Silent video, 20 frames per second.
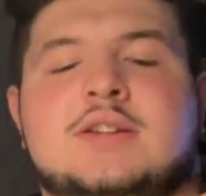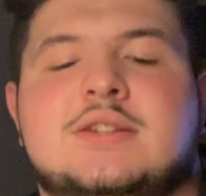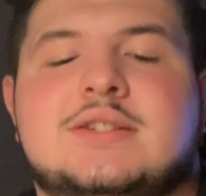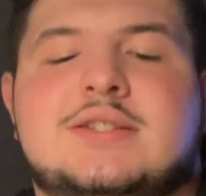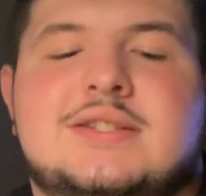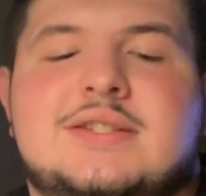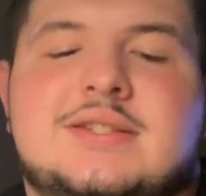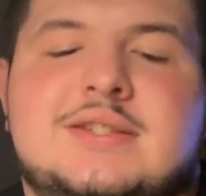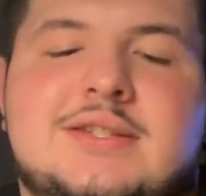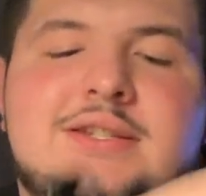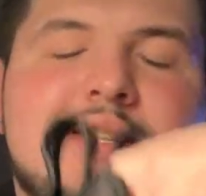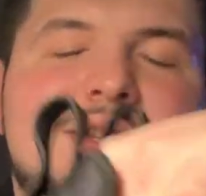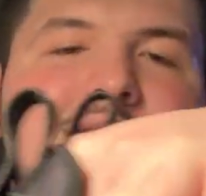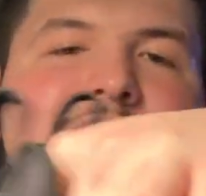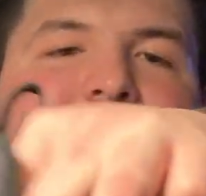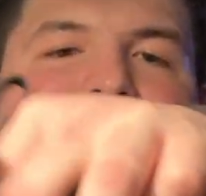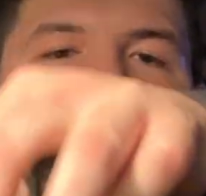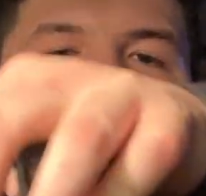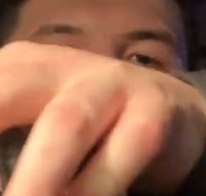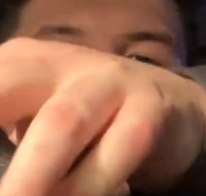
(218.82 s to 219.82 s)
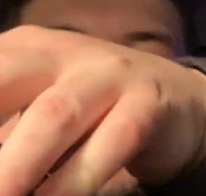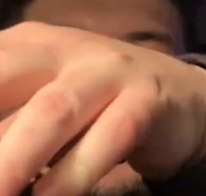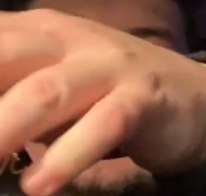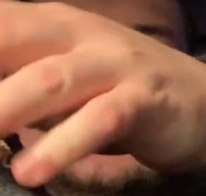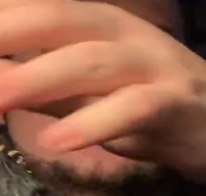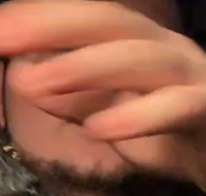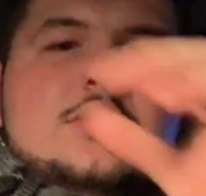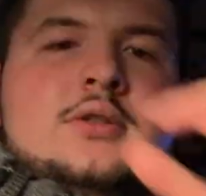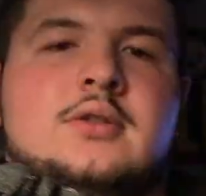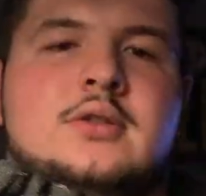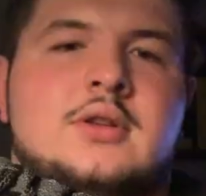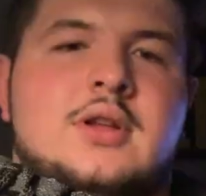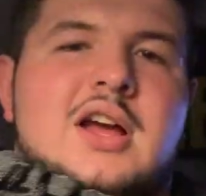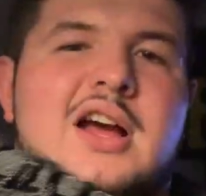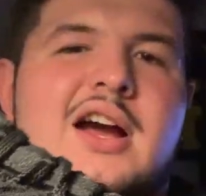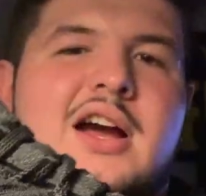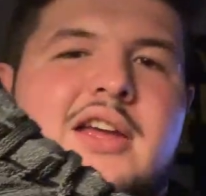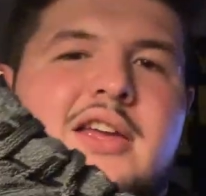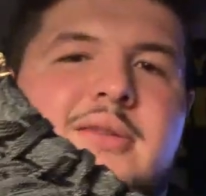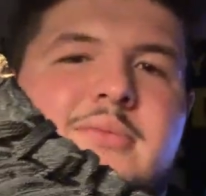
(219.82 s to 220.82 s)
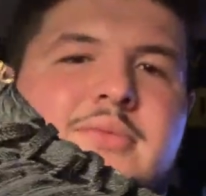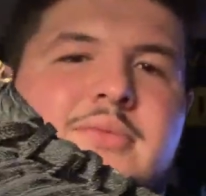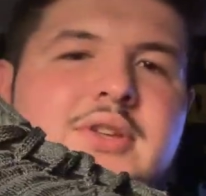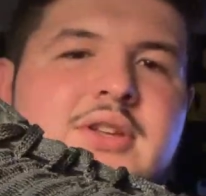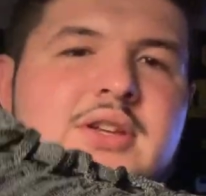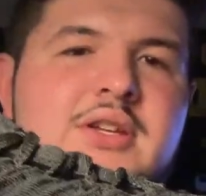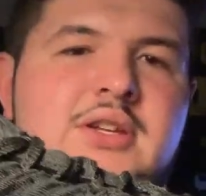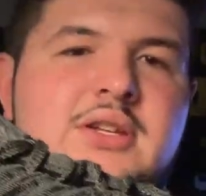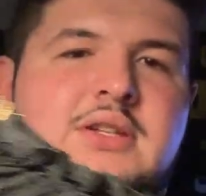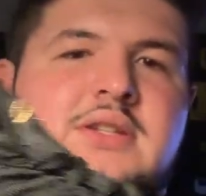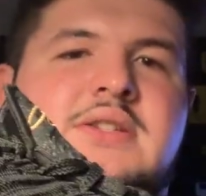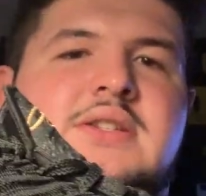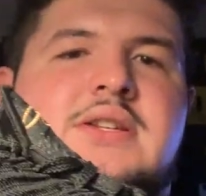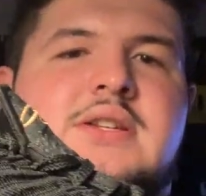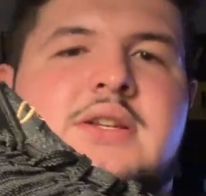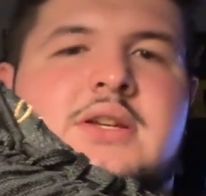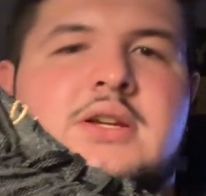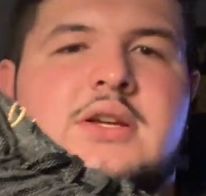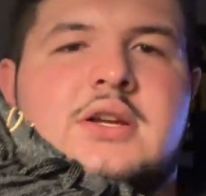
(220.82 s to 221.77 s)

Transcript: 16 I Am Kings.